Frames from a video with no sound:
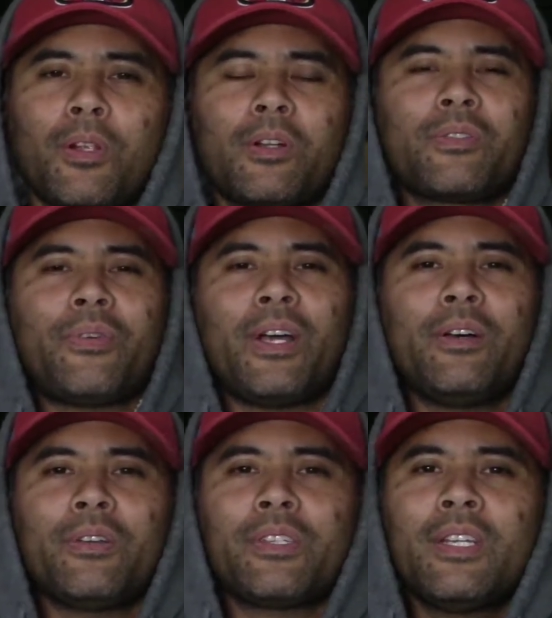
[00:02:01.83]
large
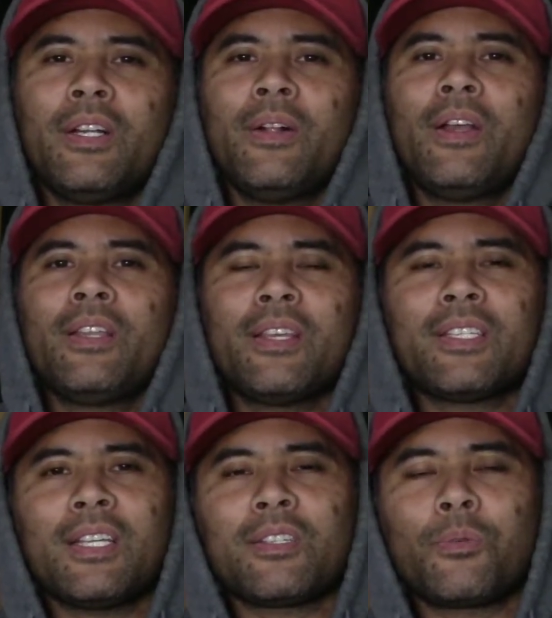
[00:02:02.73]
files. This
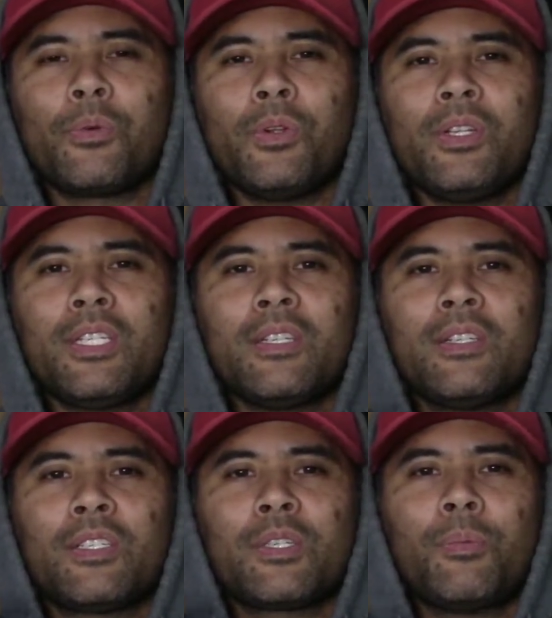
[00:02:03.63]
has a really
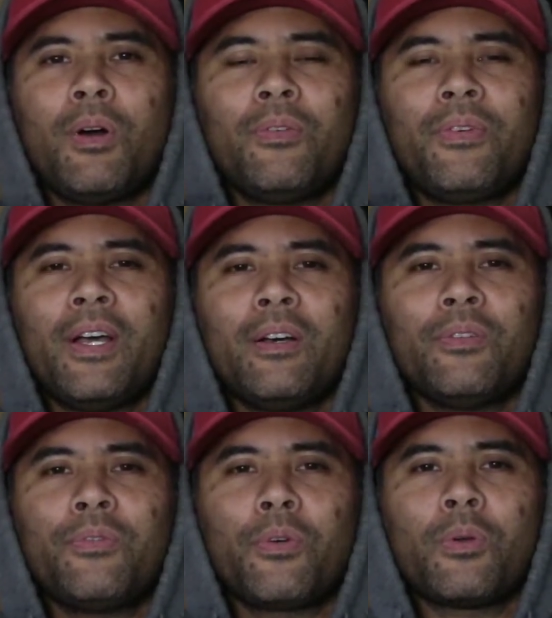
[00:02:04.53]
small file
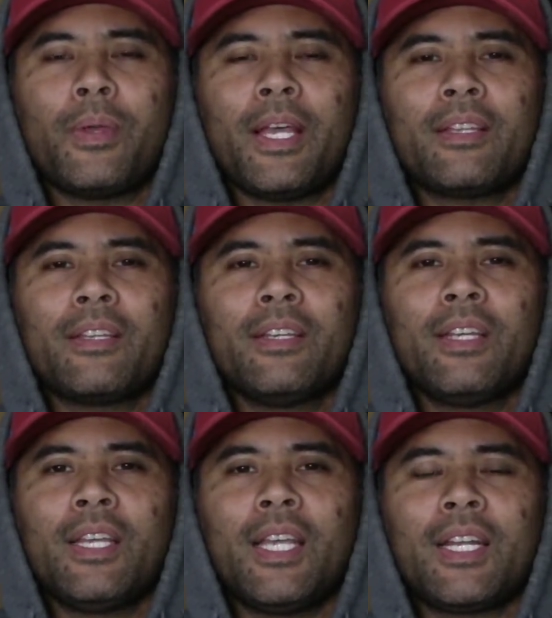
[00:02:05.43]
format
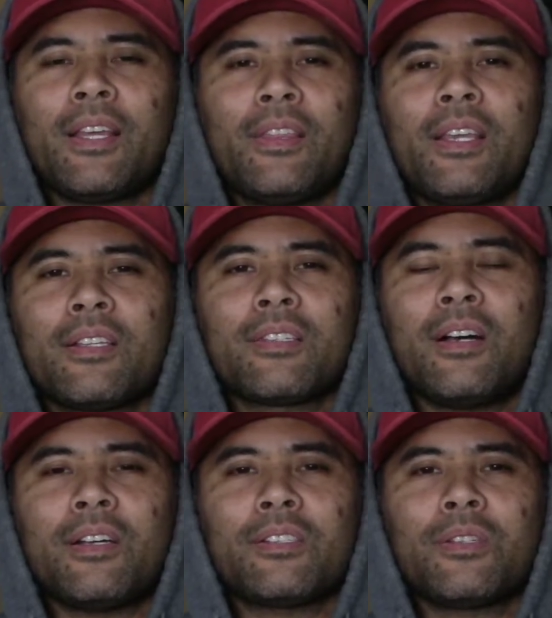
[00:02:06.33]
and I think it's
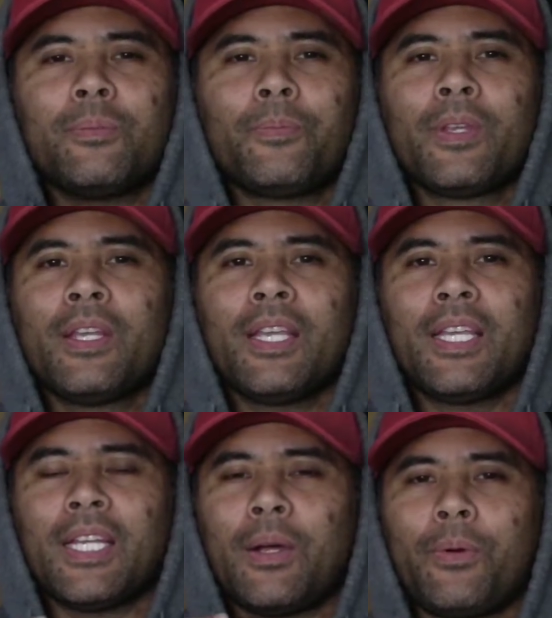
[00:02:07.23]
awesome.
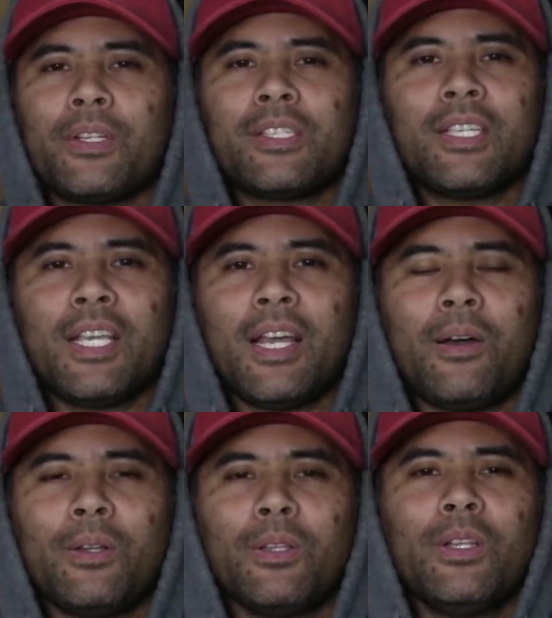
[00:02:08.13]
And I want to see
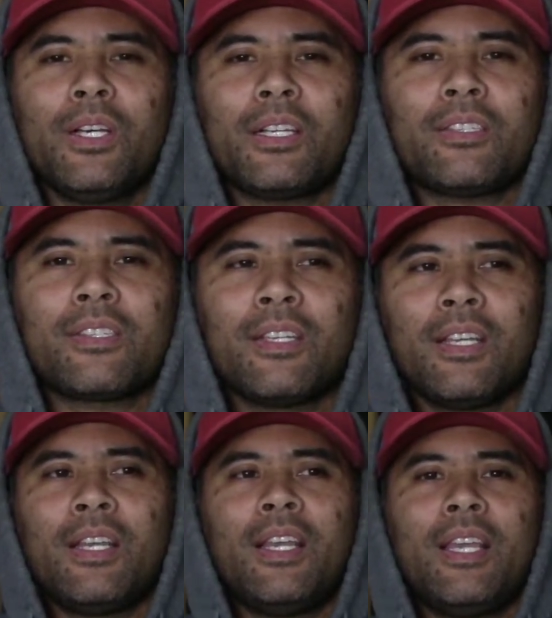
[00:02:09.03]
how it looks
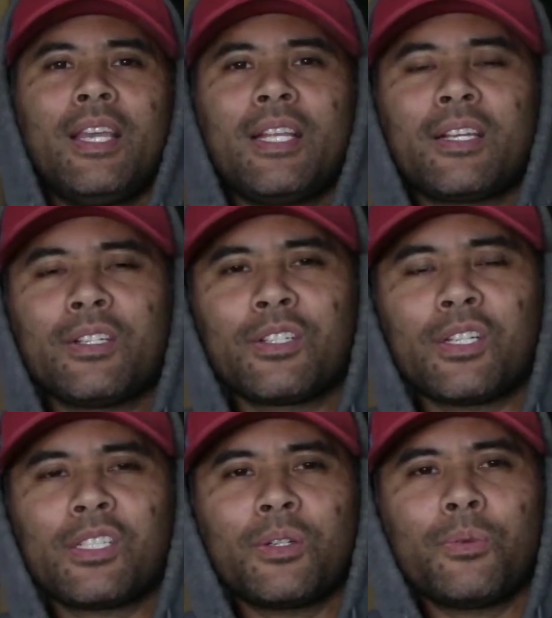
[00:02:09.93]
in
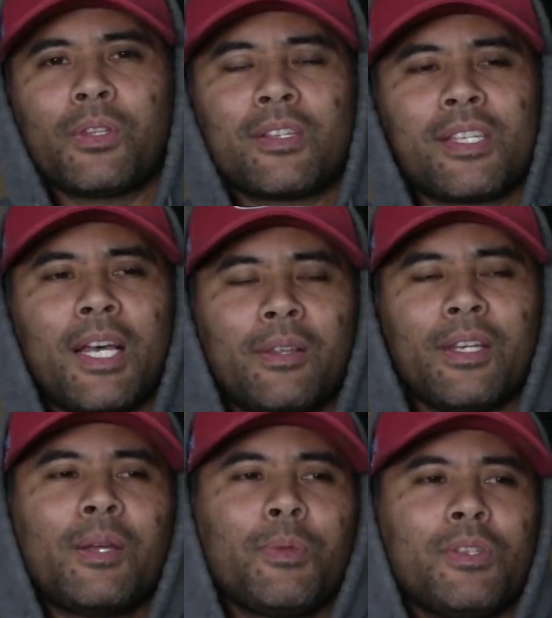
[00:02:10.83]
conjunction with the sound
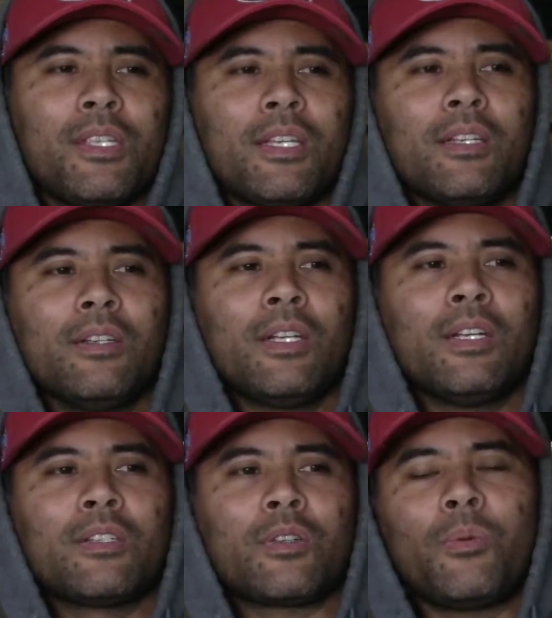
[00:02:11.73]
that I'm using.
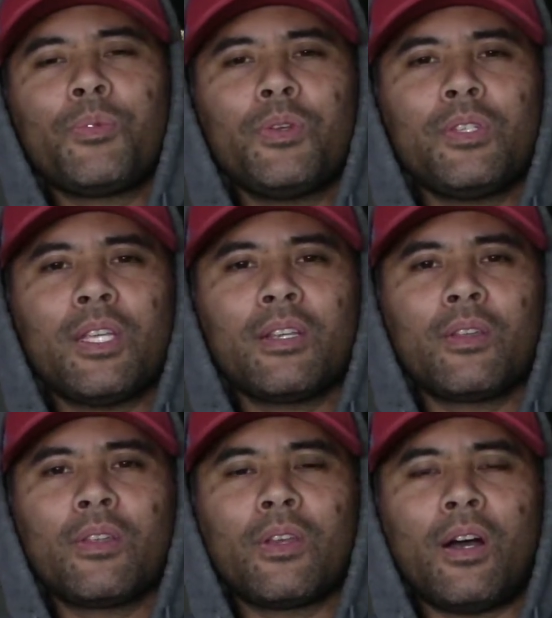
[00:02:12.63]
So I'm using
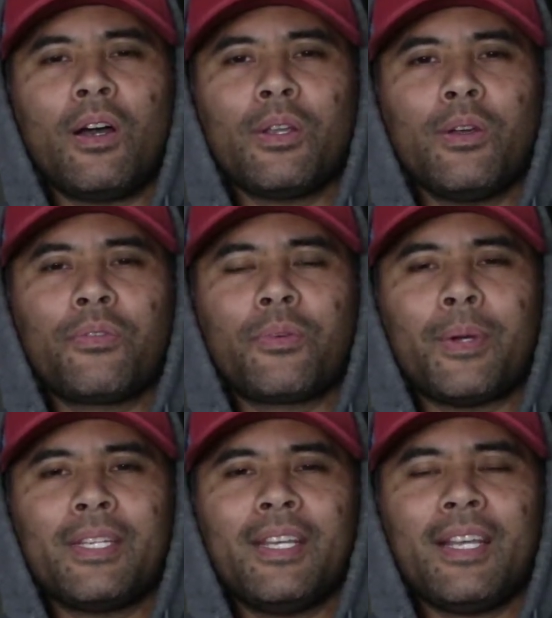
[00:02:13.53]
the audio from
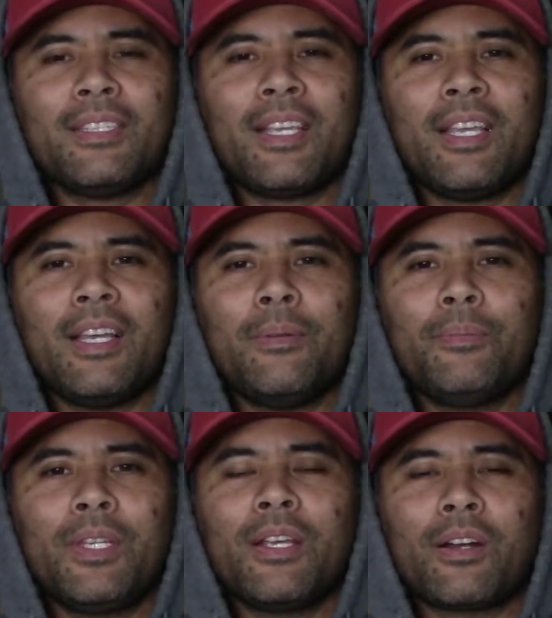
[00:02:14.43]
my
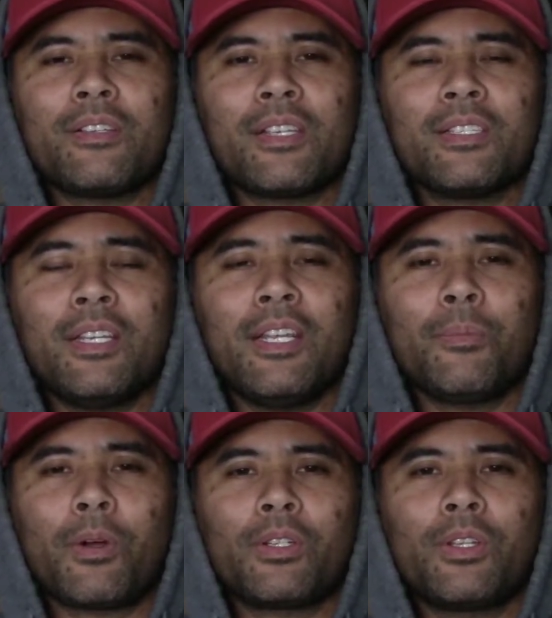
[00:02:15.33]
Tascam DR60D
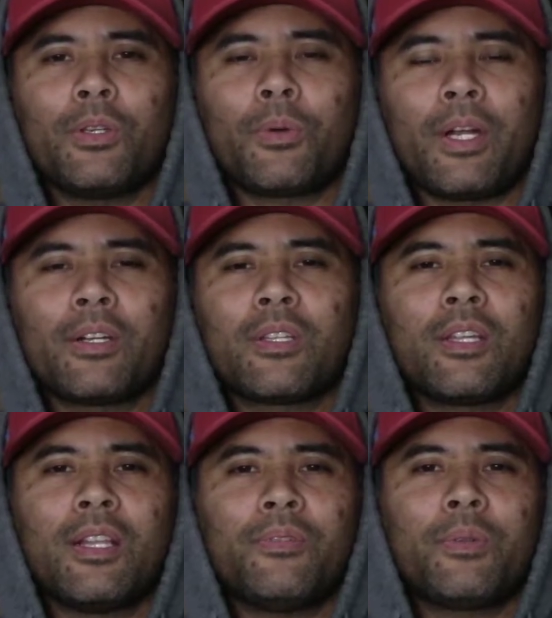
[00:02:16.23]
Mark II right here to
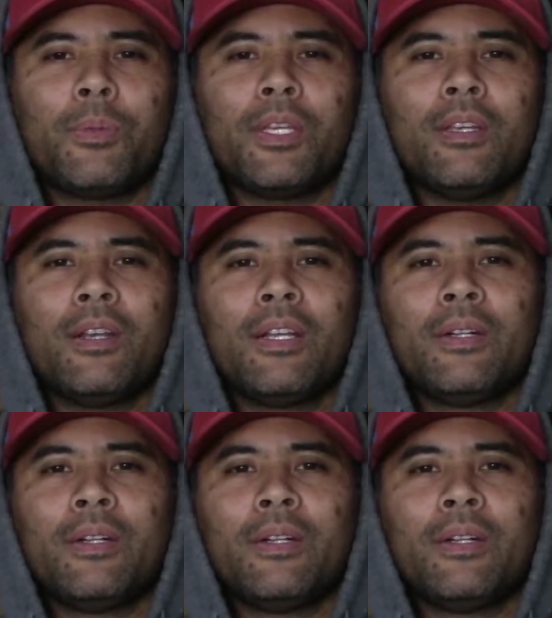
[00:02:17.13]
the left of me.